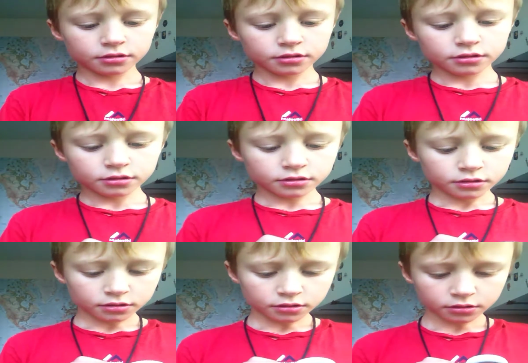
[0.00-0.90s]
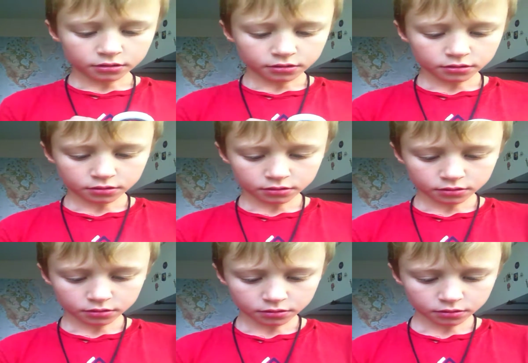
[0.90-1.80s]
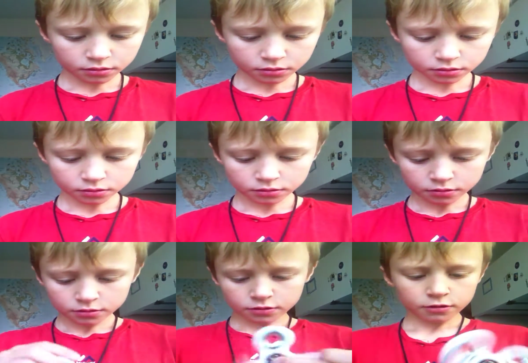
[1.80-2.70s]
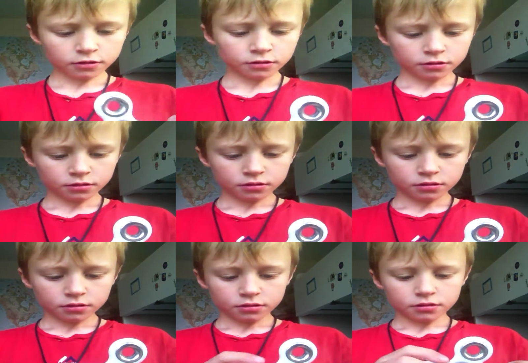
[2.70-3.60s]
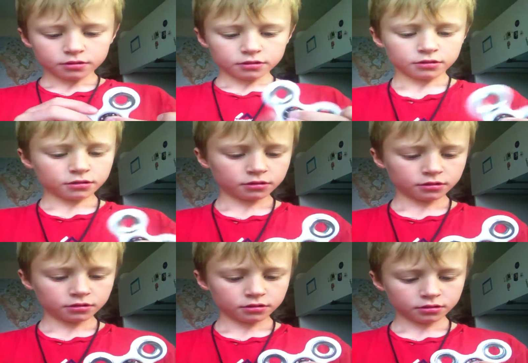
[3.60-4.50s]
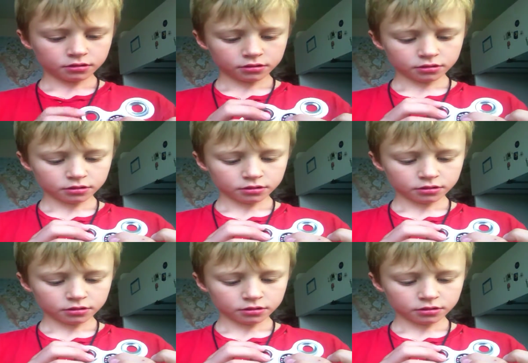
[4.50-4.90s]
Nothing is said.